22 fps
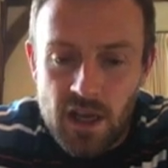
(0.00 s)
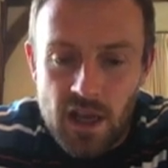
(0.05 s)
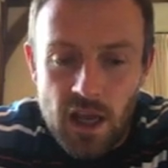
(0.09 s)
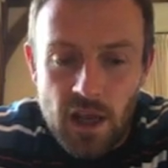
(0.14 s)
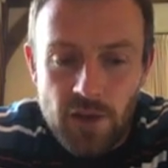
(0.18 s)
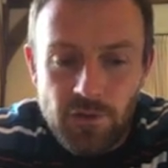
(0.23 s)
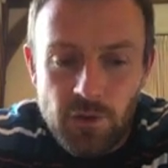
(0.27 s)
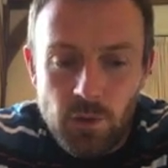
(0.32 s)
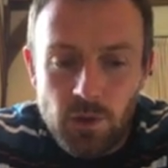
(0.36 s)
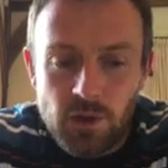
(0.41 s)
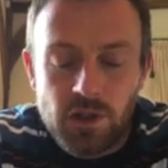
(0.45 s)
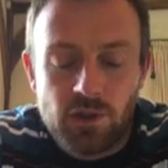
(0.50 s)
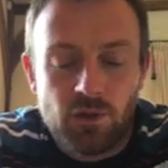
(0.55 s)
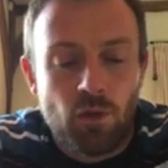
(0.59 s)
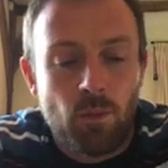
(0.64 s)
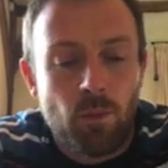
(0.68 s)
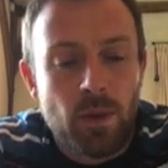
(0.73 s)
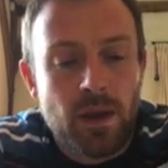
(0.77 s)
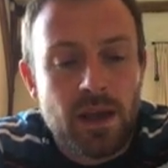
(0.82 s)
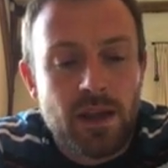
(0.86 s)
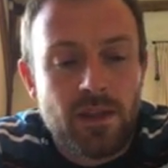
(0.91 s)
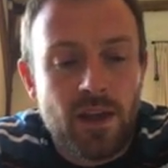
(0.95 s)
If you were to
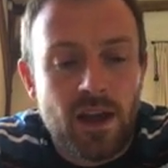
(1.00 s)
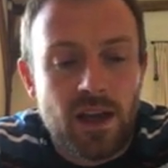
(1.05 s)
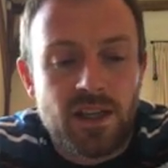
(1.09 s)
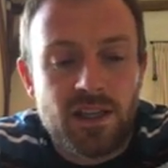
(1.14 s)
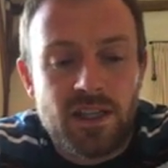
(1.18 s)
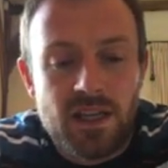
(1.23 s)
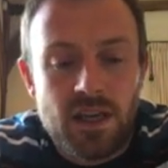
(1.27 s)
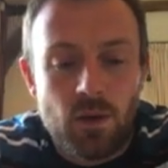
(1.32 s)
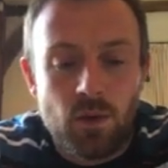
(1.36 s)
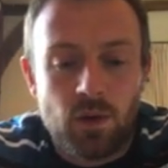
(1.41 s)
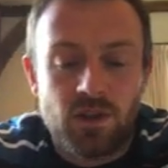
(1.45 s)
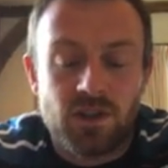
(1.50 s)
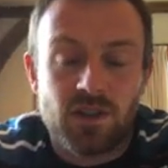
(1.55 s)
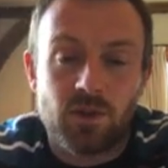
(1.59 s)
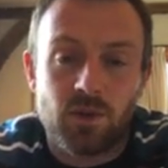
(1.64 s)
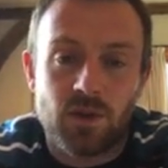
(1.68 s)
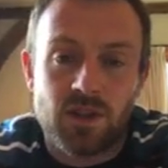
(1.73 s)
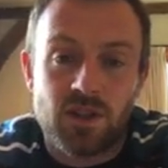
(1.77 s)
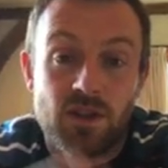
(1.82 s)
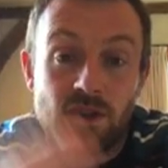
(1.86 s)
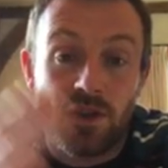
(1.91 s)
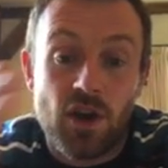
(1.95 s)
repeat that sequence to
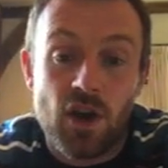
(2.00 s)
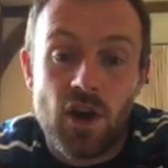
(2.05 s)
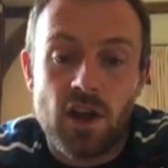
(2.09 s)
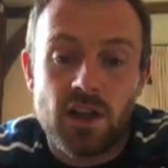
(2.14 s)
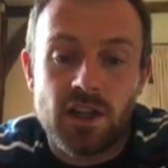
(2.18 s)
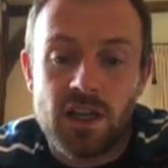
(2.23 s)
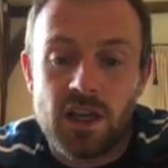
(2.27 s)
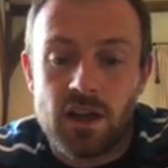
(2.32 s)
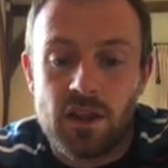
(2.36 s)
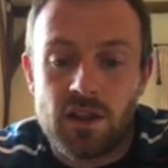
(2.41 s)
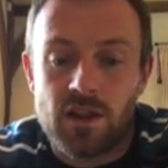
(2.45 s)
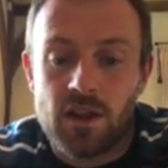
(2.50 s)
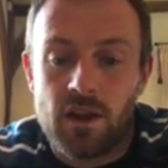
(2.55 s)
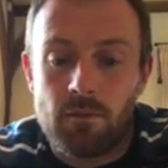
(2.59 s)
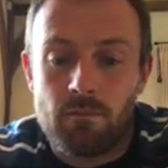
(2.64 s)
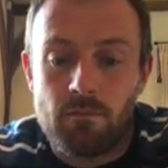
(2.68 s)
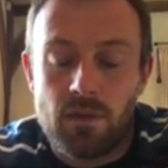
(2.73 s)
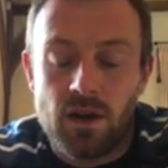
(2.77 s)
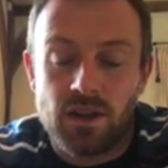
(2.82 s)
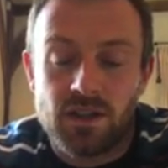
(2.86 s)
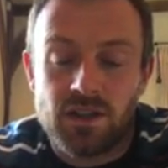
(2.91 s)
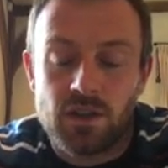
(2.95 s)
its 30th
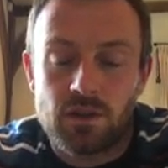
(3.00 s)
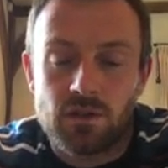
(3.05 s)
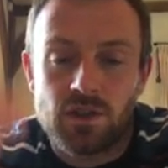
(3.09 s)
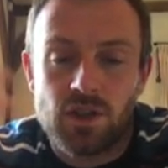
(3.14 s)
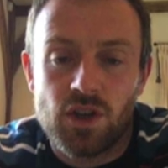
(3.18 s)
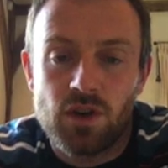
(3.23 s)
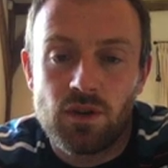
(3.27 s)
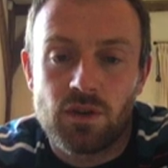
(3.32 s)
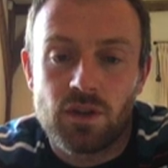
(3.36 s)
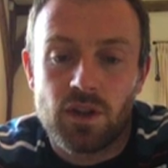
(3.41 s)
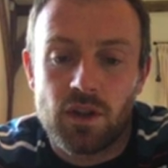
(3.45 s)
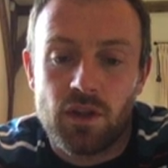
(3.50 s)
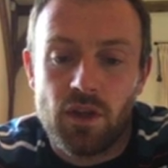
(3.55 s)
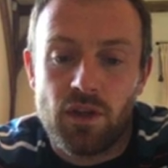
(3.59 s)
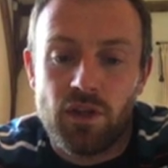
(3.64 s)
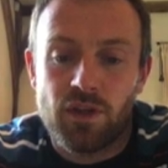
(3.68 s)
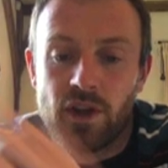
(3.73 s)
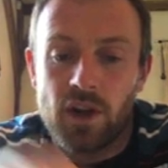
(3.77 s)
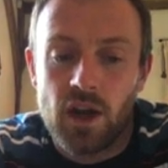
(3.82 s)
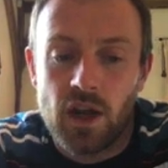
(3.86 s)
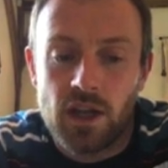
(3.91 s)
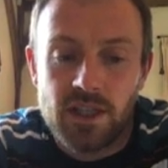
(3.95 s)
number, so 2 to the
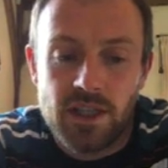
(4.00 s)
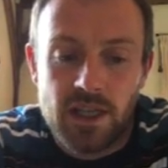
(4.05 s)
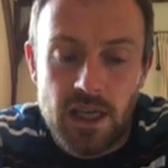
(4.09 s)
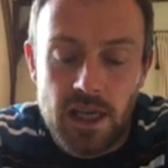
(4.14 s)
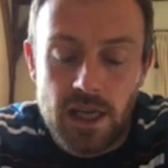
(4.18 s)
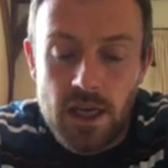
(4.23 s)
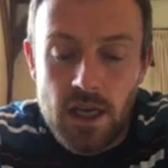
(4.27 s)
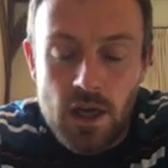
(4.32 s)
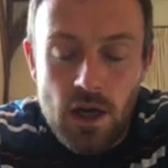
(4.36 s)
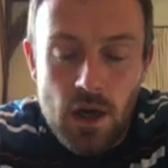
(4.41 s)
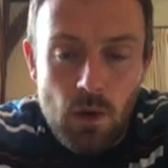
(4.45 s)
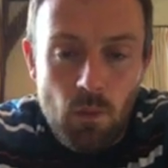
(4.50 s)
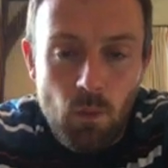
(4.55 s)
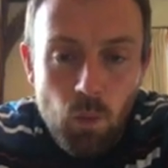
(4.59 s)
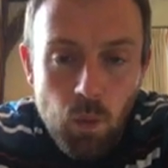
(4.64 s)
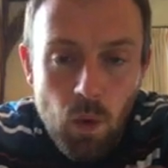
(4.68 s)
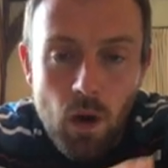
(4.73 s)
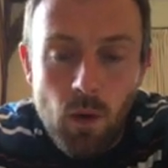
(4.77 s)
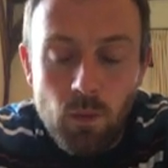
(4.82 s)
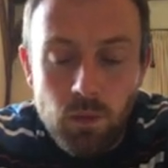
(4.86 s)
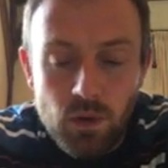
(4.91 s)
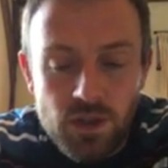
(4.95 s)
30,
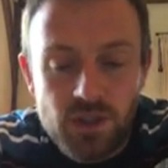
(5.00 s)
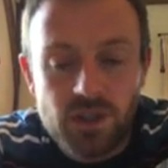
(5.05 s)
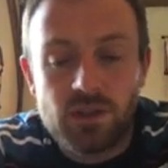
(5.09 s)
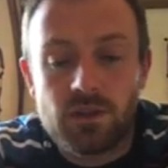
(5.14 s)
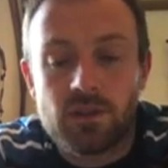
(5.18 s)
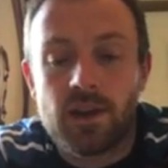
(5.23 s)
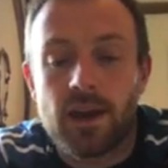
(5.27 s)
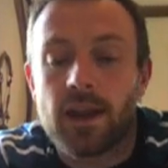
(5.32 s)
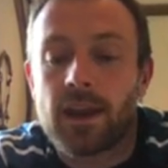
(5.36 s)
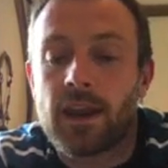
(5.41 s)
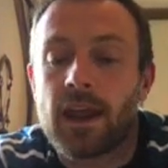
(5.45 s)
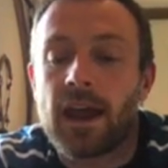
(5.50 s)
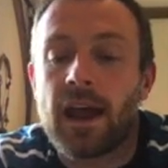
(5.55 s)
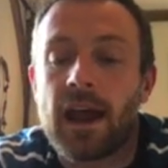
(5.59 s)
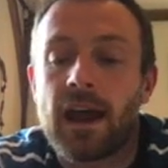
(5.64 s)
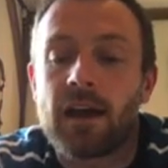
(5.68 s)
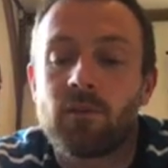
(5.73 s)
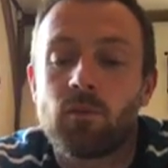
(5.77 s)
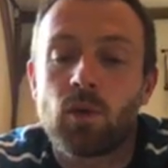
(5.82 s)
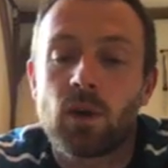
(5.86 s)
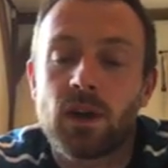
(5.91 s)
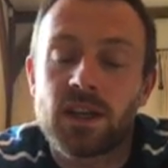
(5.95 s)
what would you then
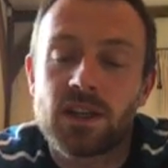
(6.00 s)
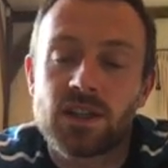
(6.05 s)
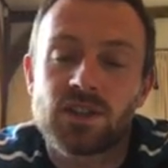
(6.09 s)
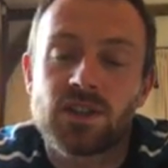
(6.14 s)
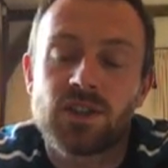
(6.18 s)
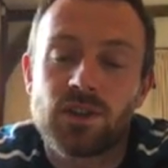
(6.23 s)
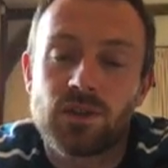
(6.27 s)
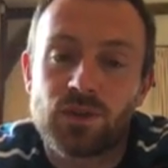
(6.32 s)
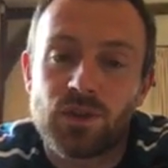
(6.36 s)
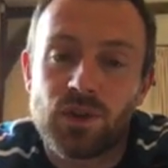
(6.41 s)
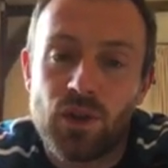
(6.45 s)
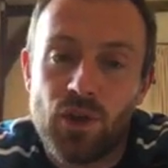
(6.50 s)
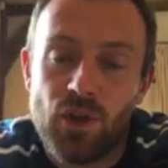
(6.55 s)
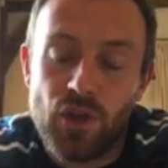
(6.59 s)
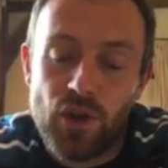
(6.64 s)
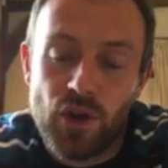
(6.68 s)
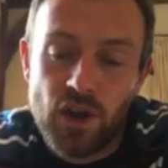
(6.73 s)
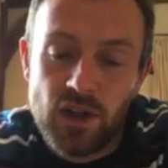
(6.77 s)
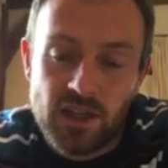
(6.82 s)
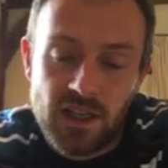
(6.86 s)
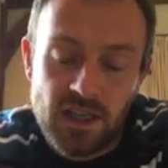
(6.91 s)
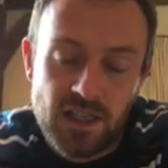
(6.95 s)
have? What is 2 to the
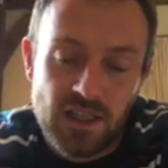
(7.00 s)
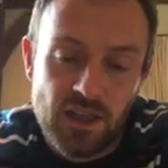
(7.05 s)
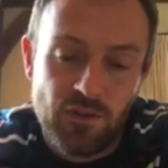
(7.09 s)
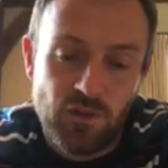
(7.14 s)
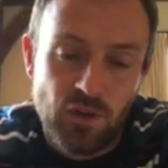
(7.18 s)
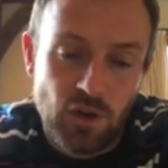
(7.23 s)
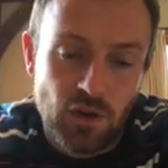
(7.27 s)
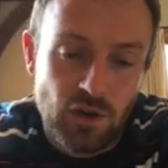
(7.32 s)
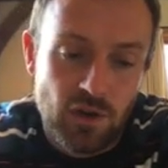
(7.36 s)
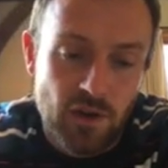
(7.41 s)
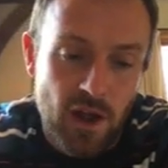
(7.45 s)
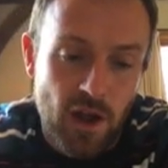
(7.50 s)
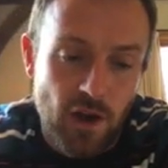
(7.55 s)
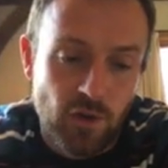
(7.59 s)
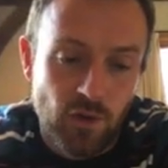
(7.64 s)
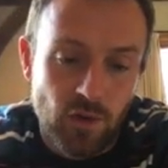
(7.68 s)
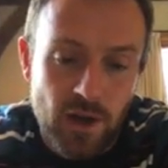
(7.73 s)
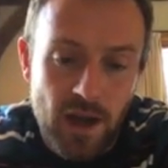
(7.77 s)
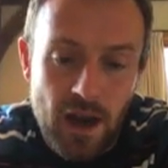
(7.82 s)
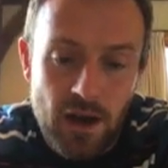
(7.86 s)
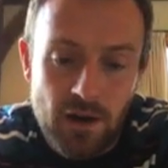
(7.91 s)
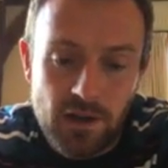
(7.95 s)
30? See if you can do that in your
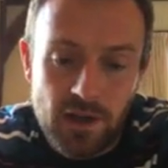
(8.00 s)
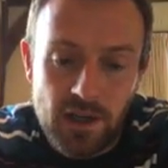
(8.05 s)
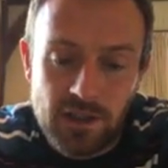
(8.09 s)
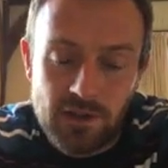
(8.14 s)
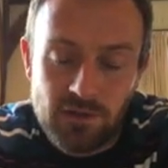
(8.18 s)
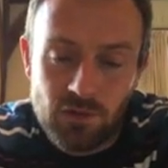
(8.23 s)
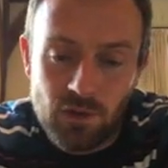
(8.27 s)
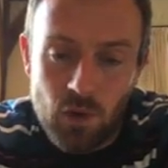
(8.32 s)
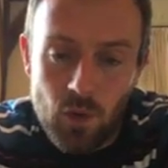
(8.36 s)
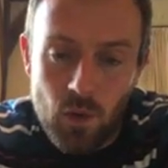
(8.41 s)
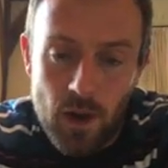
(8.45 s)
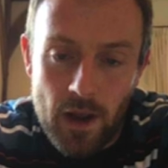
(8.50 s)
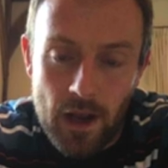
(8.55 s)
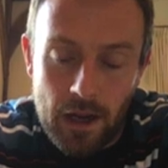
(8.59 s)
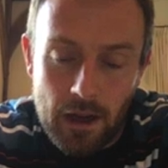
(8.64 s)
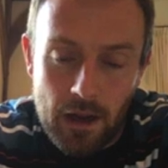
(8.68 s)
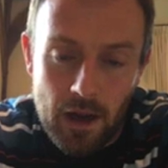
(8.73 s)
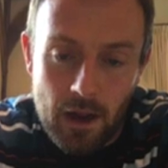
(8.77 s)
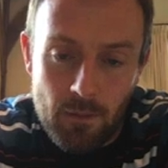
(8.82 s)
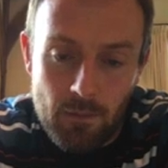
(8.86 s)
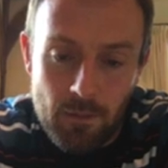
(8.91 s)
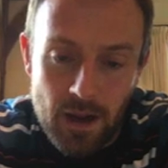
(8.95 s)
calculator real quick
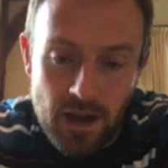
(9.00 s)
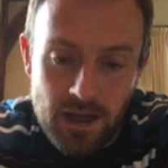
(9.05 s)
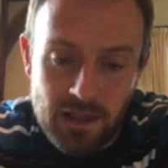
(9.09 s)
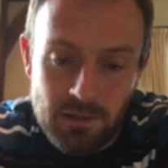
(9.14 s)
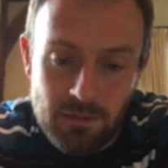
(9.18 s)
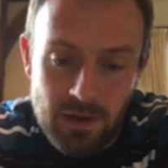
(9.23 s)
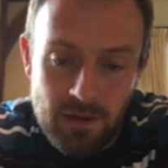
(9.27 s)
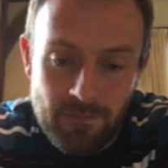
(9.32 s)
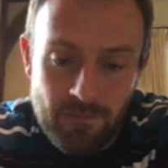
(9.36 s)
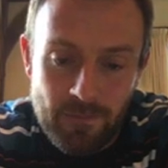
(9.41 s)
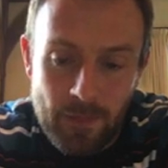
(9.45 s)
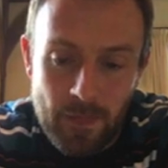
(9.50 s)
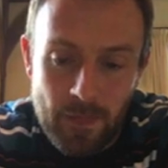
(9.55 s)
and come back to me.